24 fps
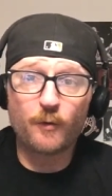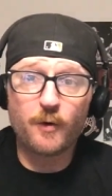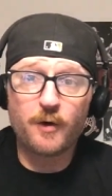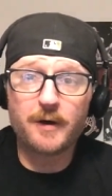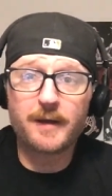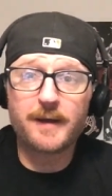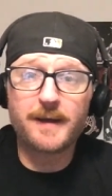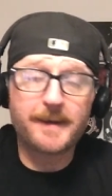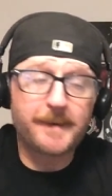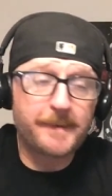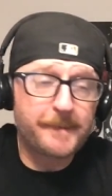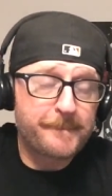
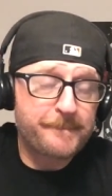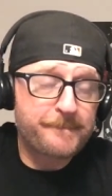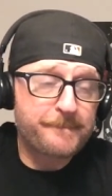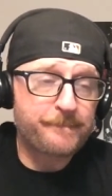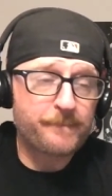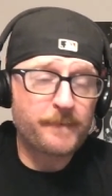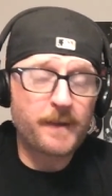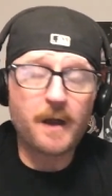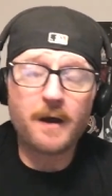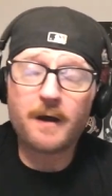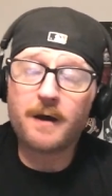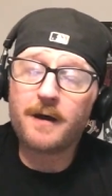1.
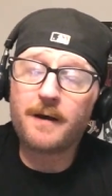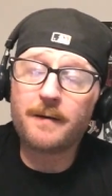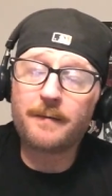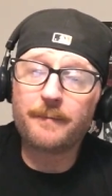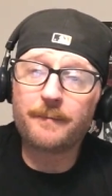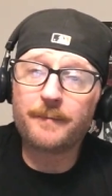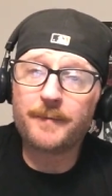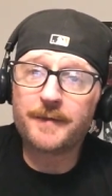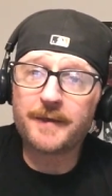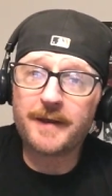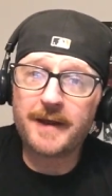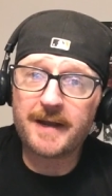Uh,
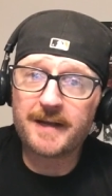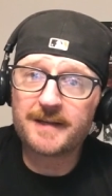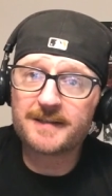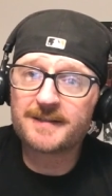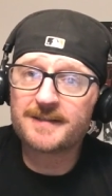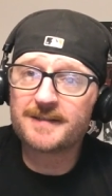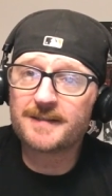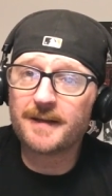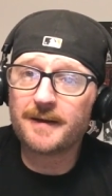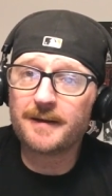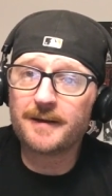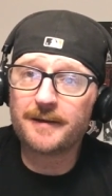the
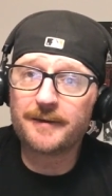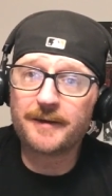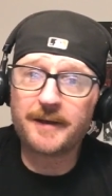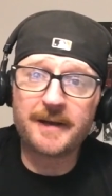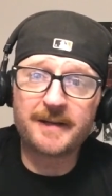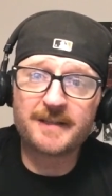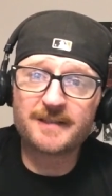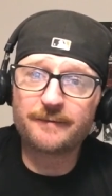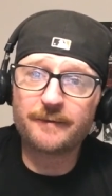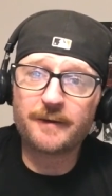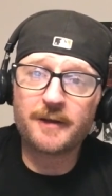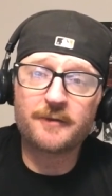next uh, the
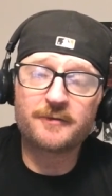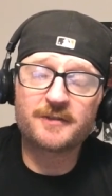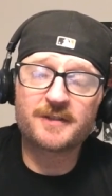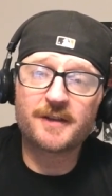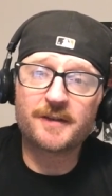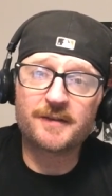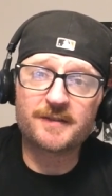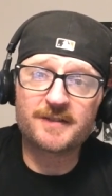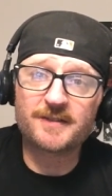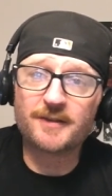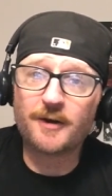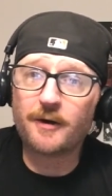next video is
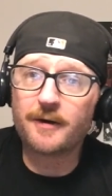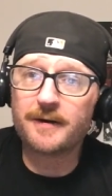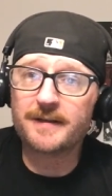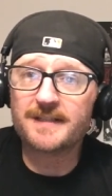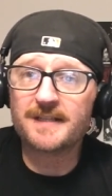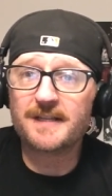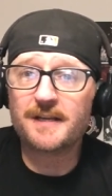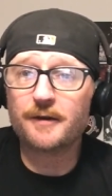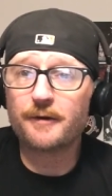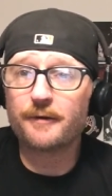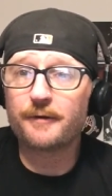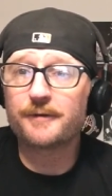going to start
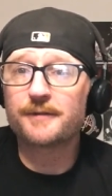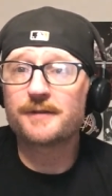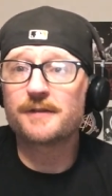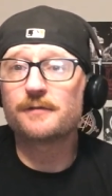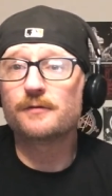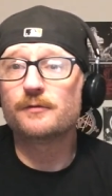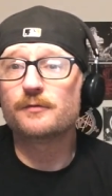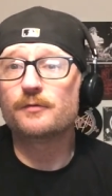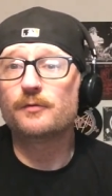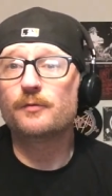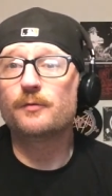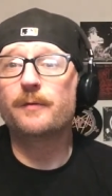Tier
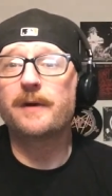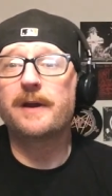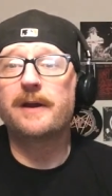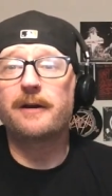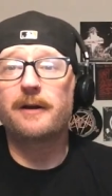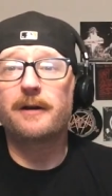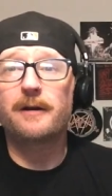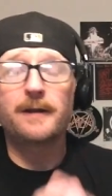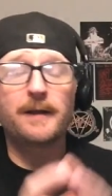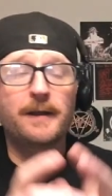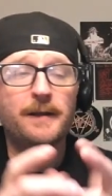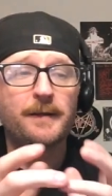2,
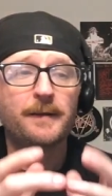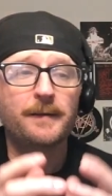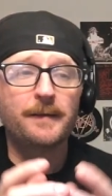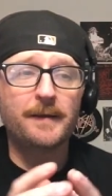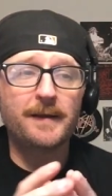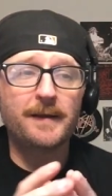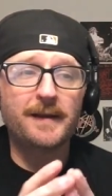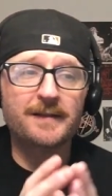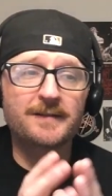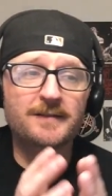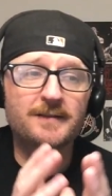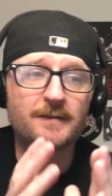where
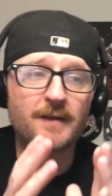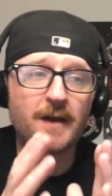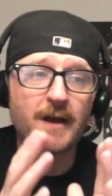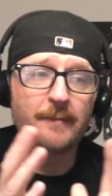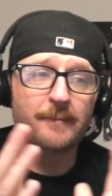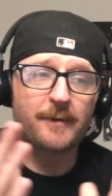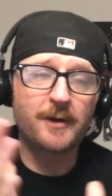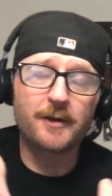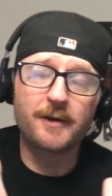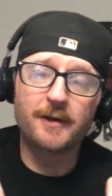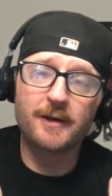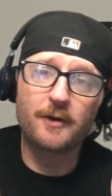
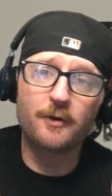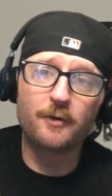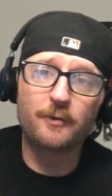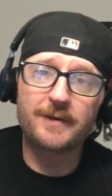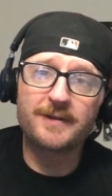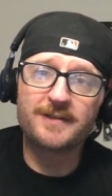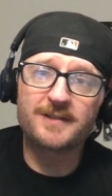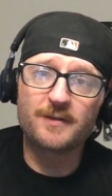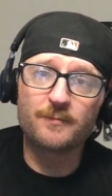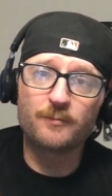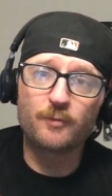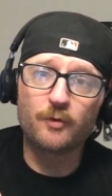I'm going to go
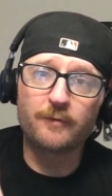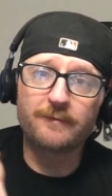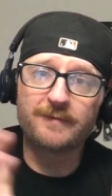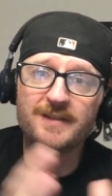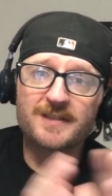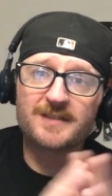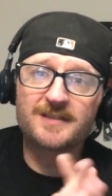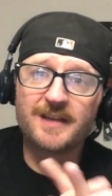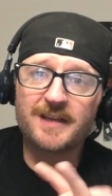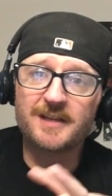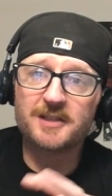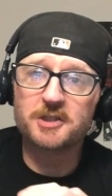into
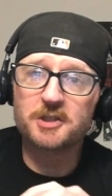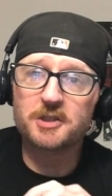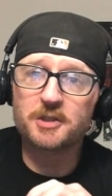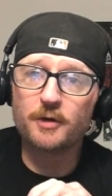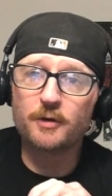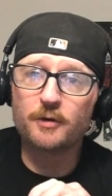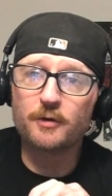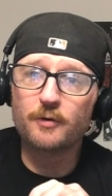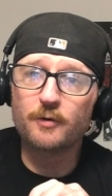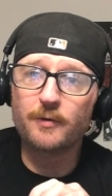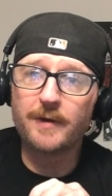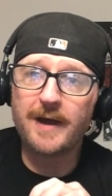movies that
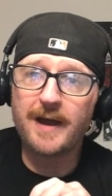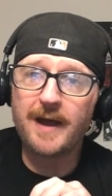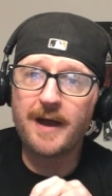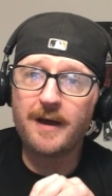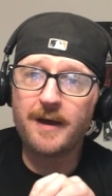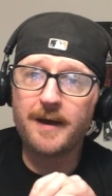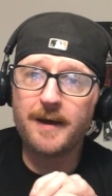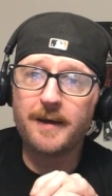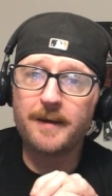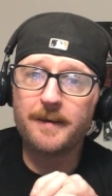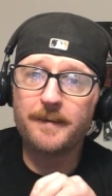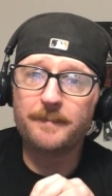show
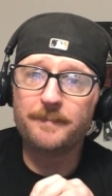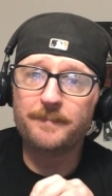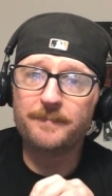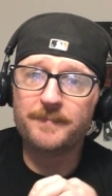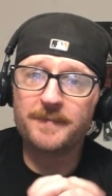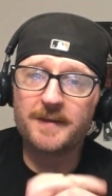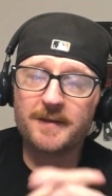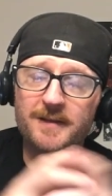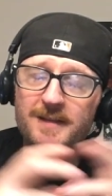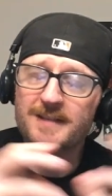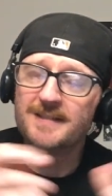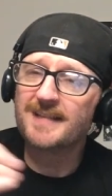uh,
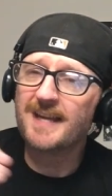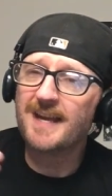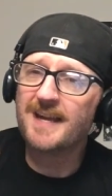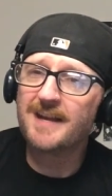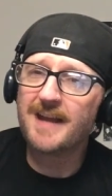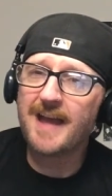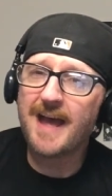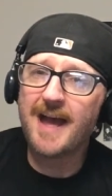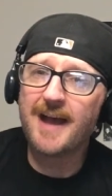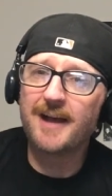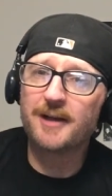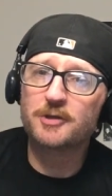that contain
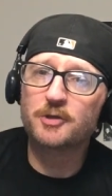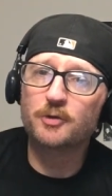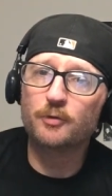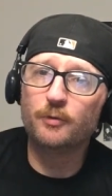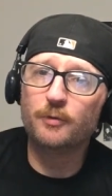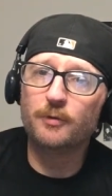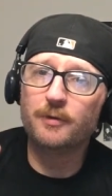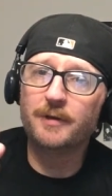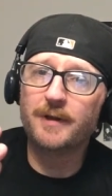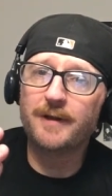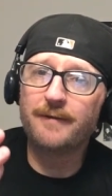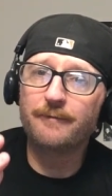
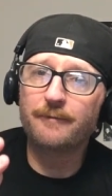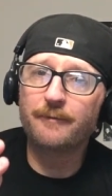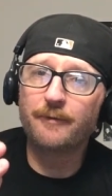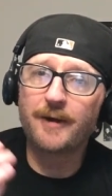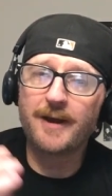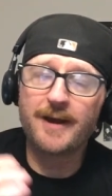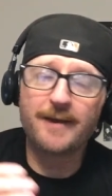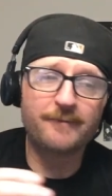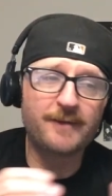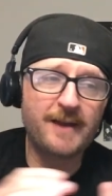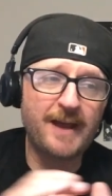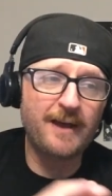actual
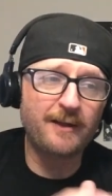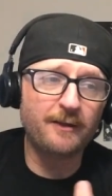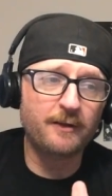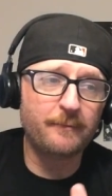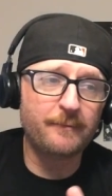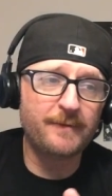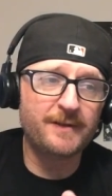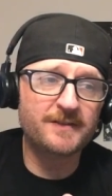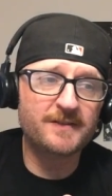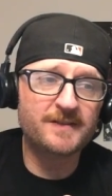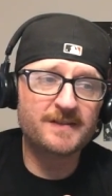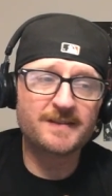Lovecraft
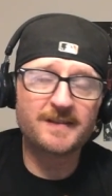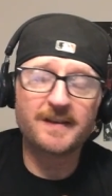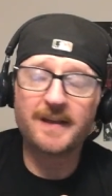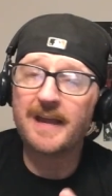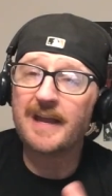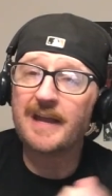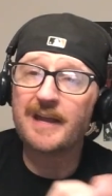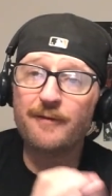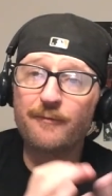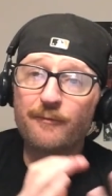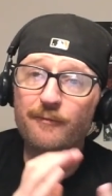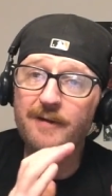elements
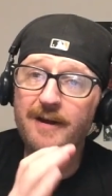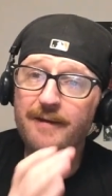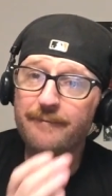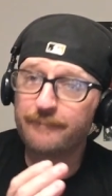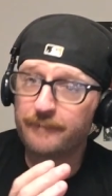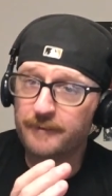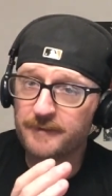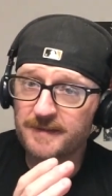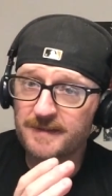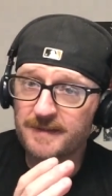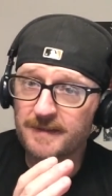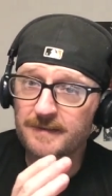and
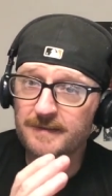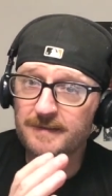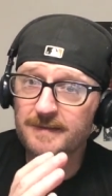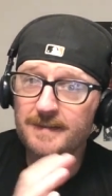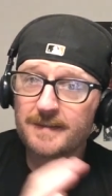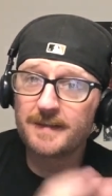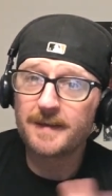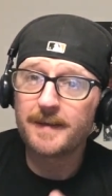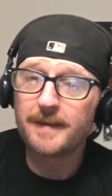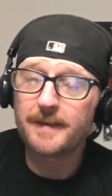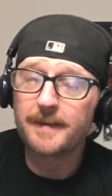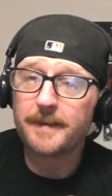
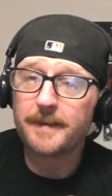references.